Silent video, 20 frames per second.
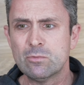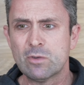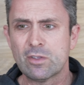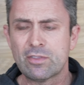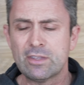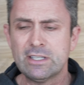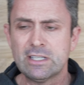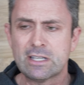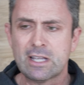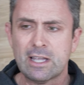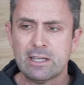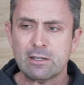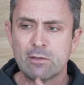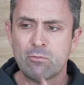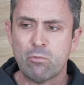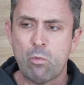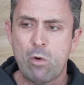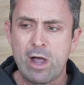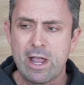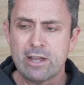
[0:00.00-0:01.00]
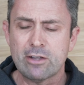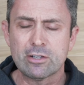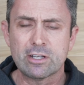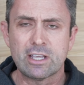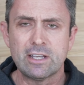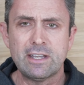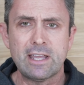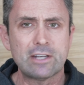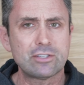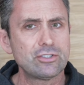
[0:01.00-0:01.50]
with any kind of wire
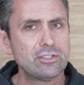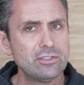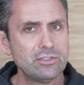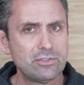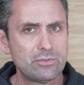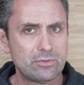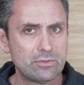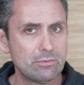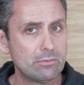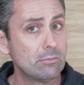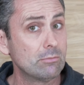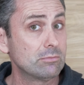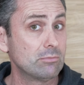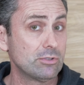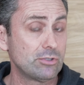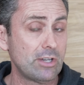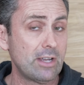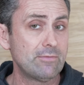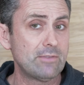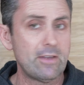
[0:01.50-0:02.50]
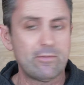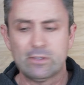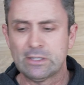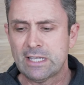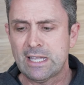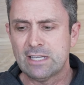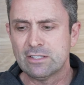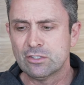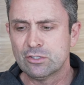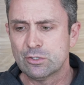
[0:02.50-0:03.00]
connections which I've
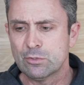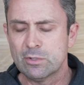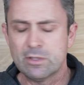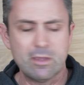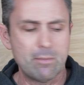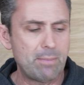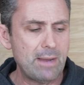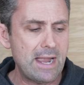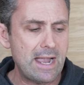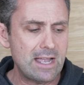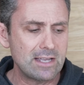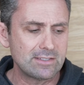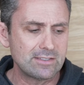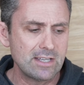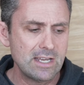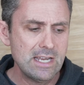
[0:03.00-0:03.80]
definitely had to do in the past.